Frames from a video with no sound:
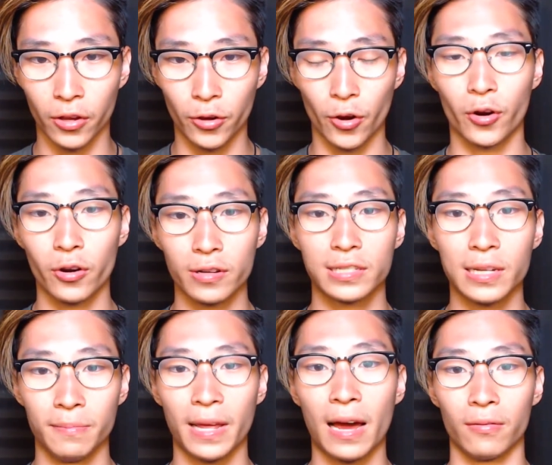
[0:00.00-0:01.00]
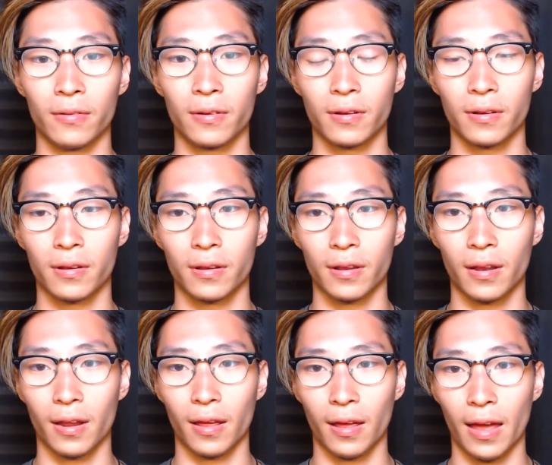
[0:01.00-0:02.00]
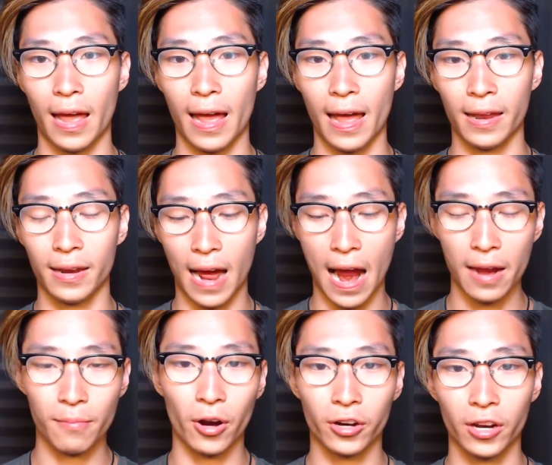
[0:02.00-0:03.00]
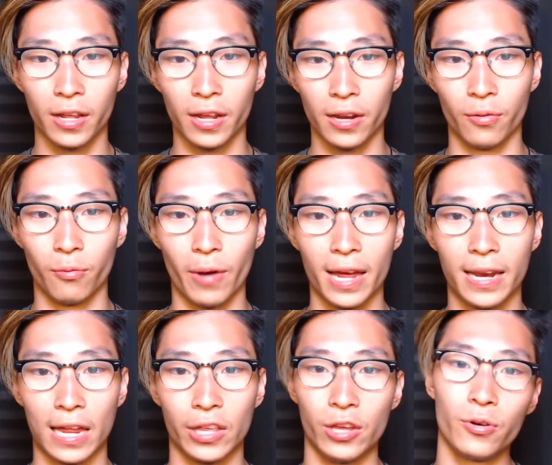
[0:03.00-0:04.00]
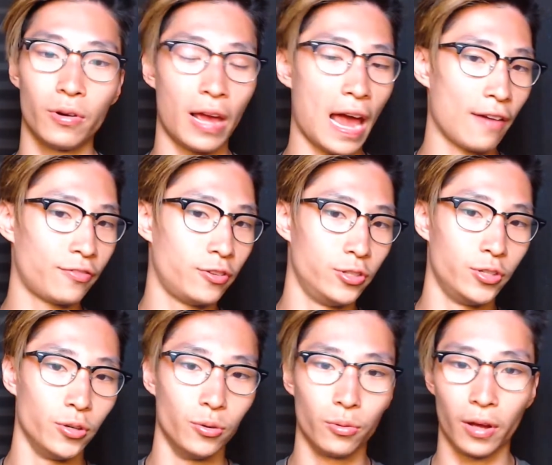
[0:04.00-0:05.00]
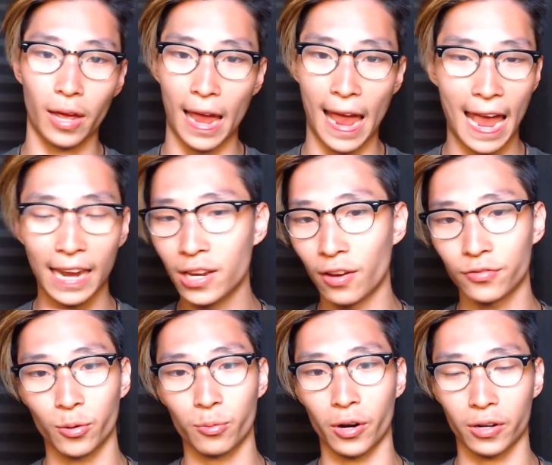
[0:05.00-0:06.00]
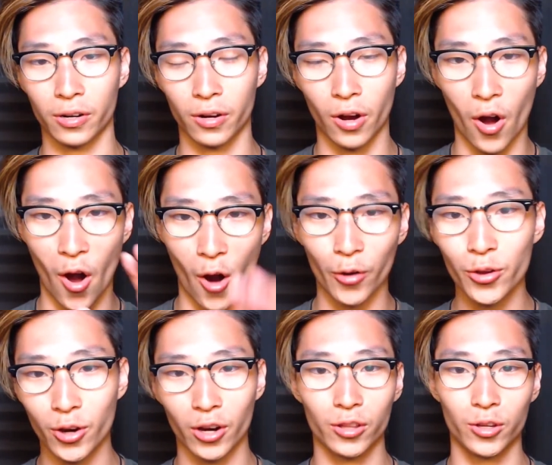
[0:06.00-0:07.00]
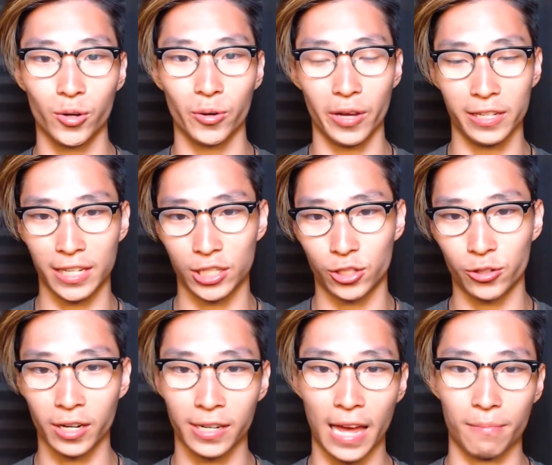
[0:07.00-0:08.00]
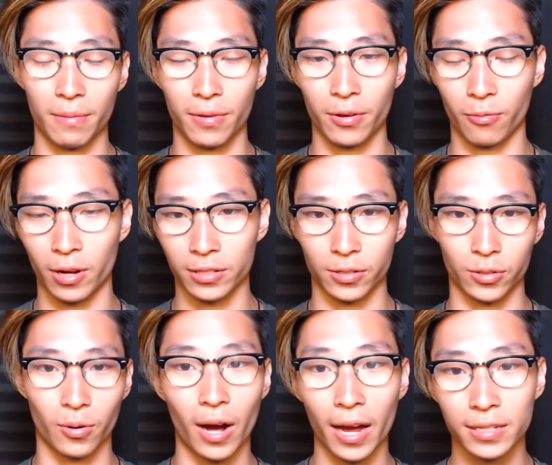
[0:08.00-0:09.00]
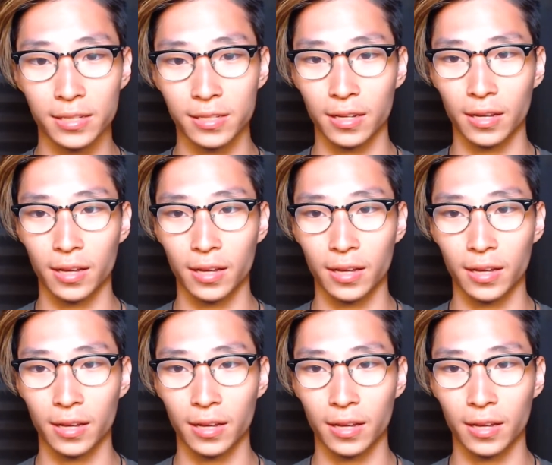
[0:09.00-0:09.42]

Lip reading: you're going to slim down. And I market it in a way that you don't have to do any of the work. All you got to do is just drink that maybe once or twice